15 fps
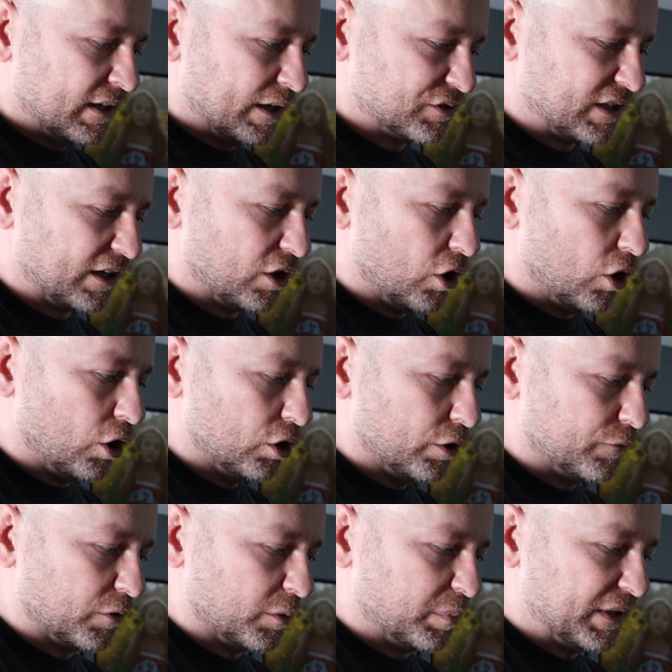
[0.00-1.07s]
I was kind of all
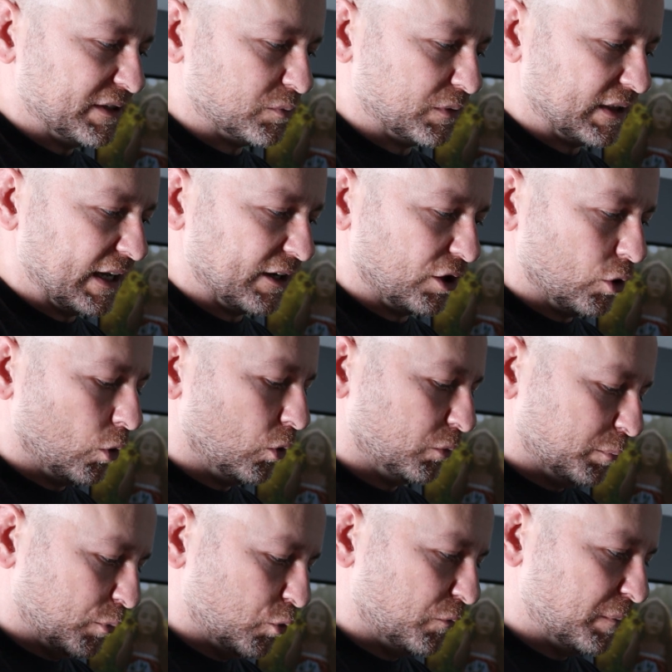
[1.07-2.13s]
over the place with that
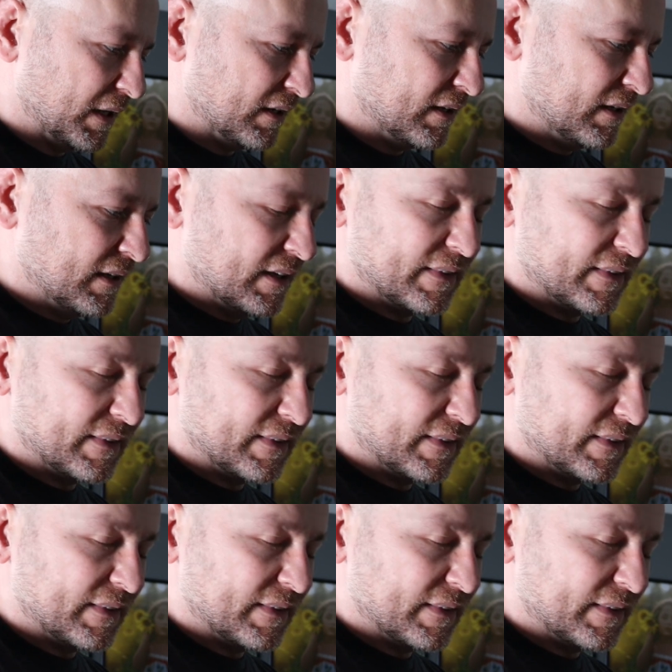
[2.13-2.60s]
gold movement.